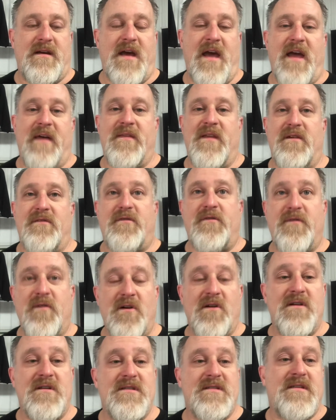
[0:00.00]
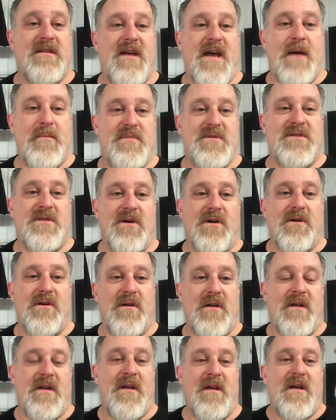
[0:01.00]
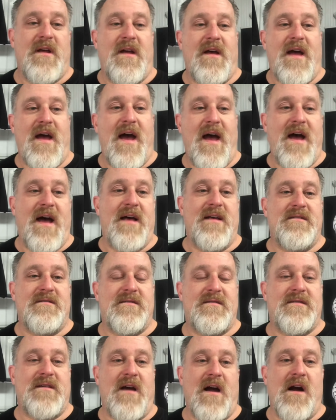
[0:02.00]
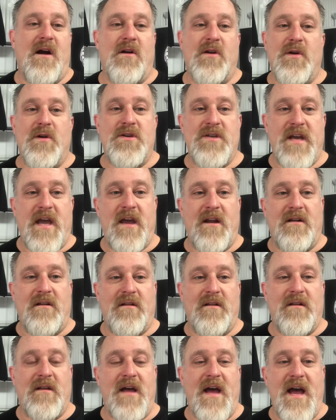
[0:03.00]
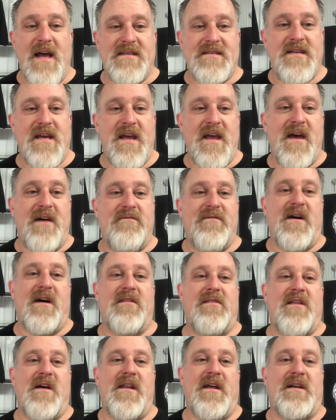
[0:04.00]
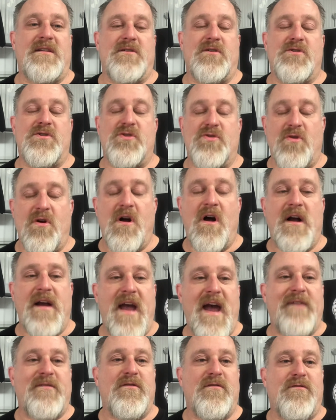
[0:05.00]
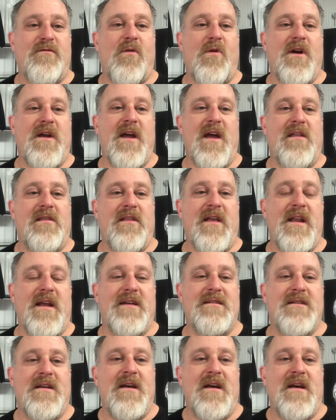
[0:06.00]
and the first episode as our new channel, SAF Athletics, or Strong After 40 Athletics.